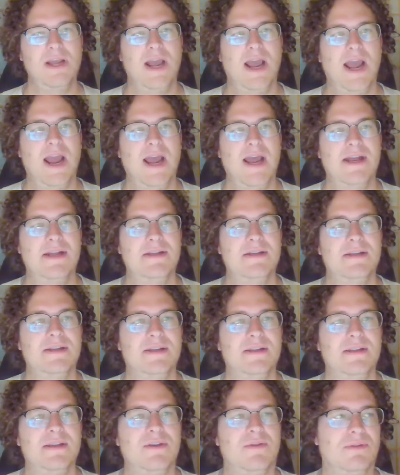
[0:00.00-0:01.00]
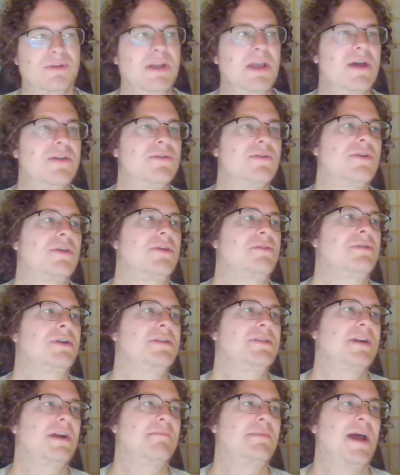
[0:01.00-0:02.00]
And the only other
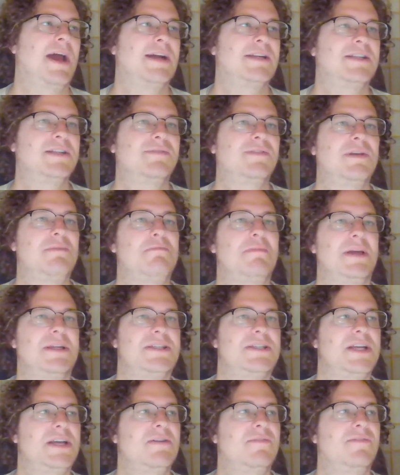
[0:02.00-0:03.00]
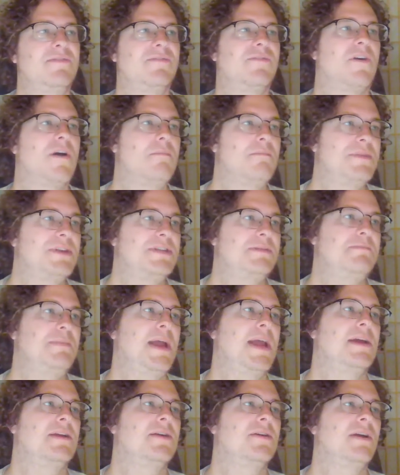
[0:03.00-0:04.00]
unit that I'm actively missing from this
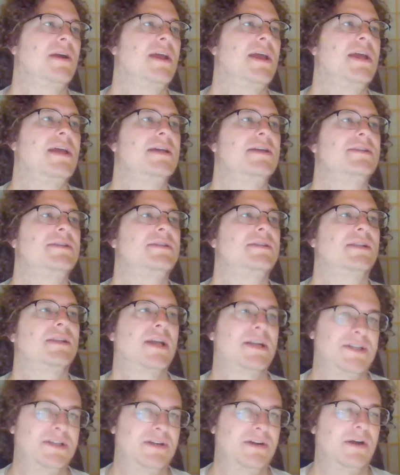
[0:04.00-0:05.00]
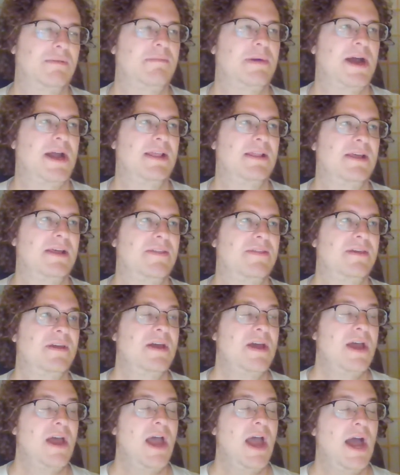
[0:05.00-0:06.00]
banner is Legendary Byleth.
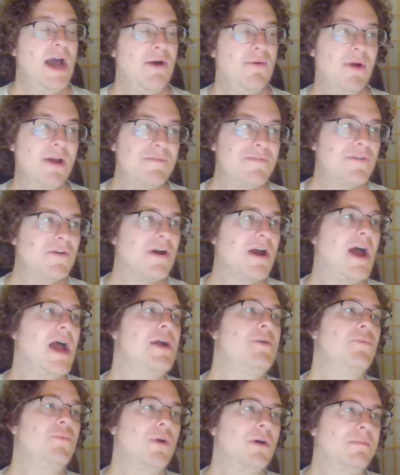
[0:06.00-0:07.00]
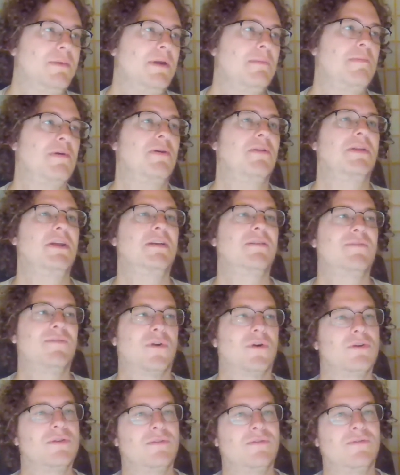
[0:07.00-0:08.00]
However, I will be pulling
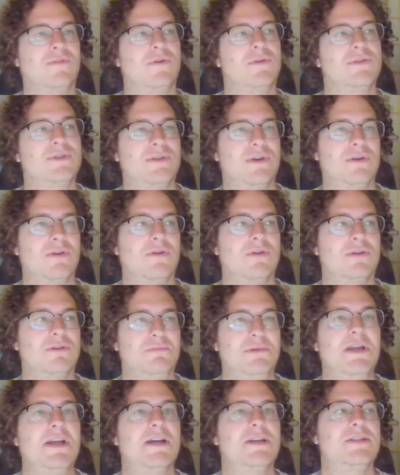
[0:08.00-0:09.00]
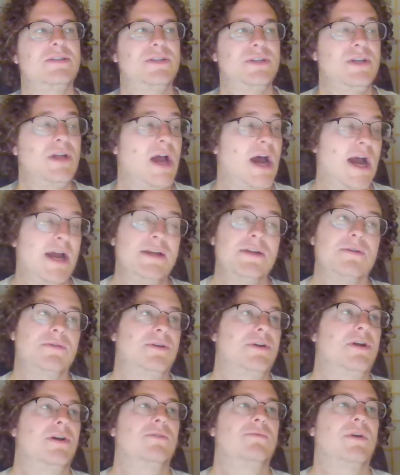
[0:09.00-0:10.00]
for full circles because I don't
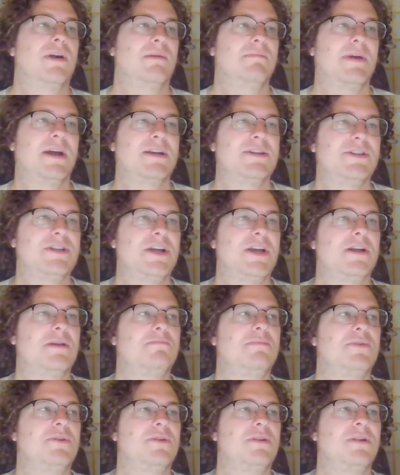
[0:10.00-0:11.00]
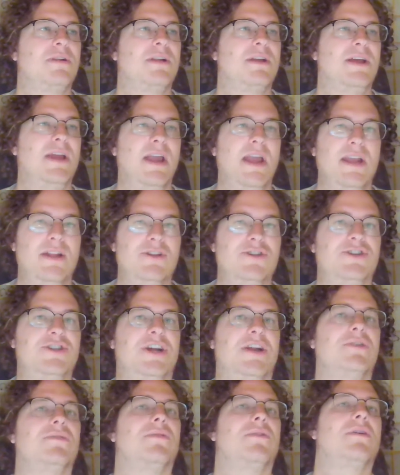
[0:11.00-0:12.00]
know what I'm actually going to pull in
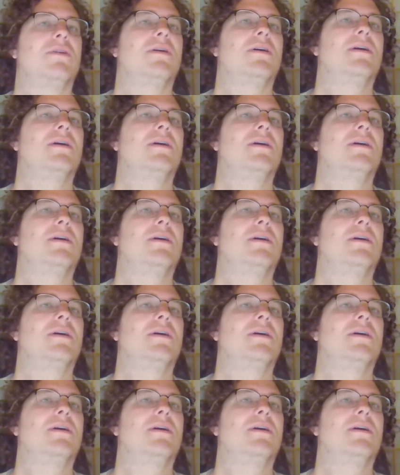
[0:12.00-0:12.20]
general.